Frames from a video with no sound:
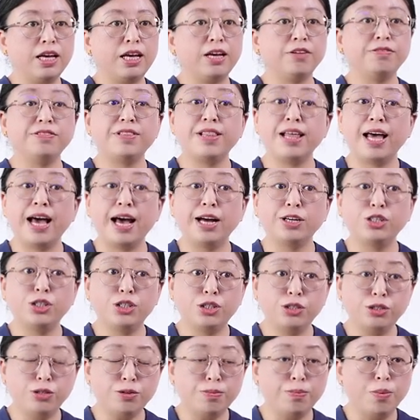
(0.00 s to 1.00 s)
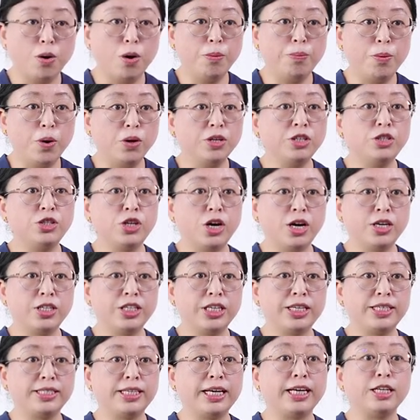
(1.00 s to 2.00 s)
If there are two more point
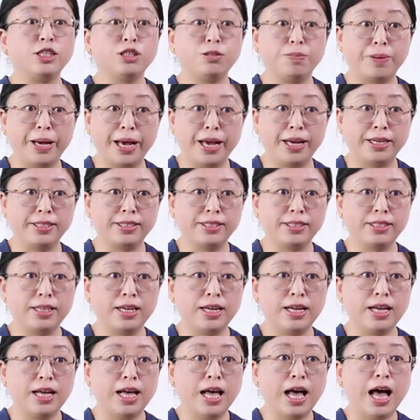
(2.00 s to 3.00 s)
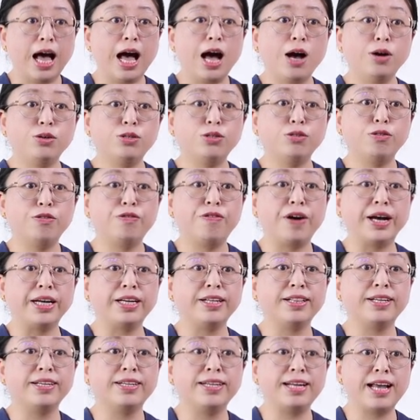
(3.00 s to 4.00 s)
charges in space, how to find
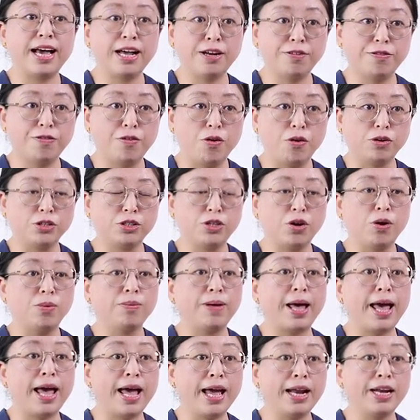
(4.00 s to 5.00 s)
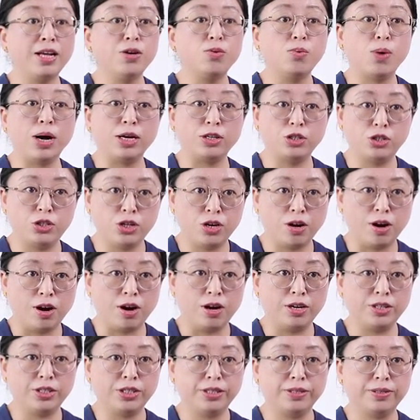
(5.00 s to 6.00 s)
the net force on any one
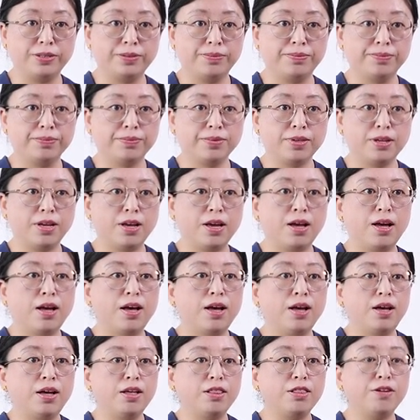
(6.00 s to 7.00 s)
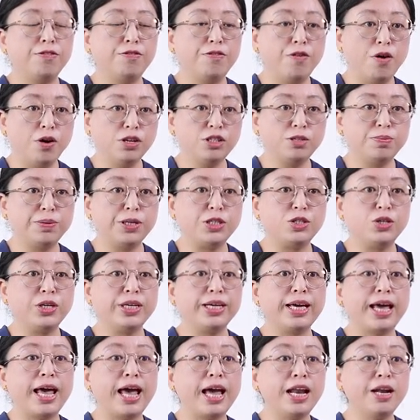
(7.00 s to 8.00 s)
charge? The force
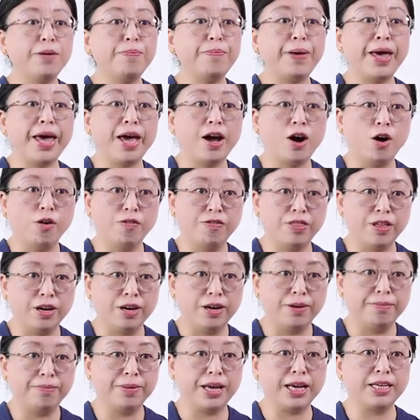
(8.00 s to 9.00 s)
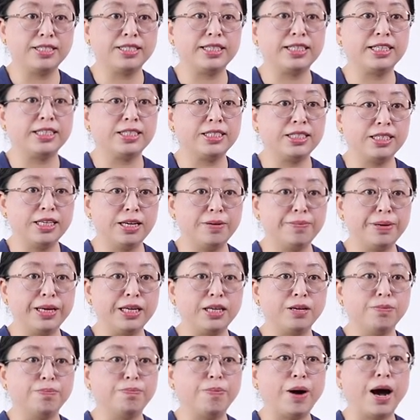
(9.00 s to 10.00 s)
between any pair of them is
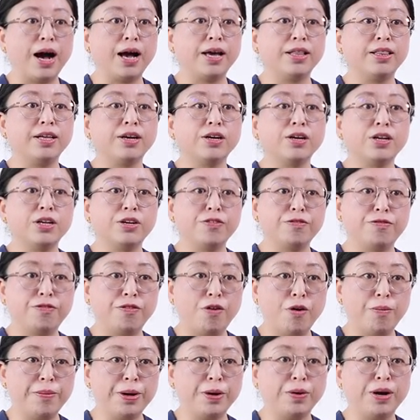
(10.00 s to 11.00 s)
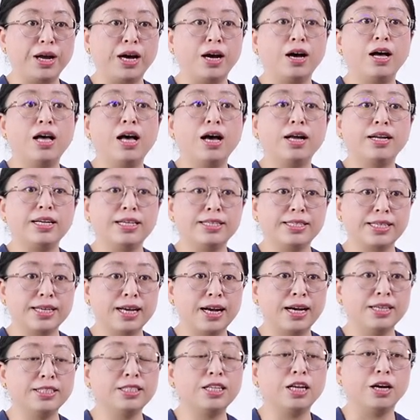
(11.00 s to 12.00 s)
determined by the formula
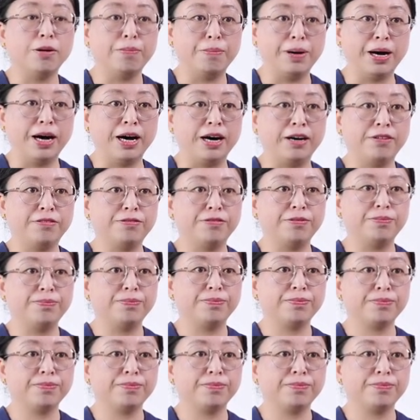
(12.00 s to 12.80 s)
discussed above.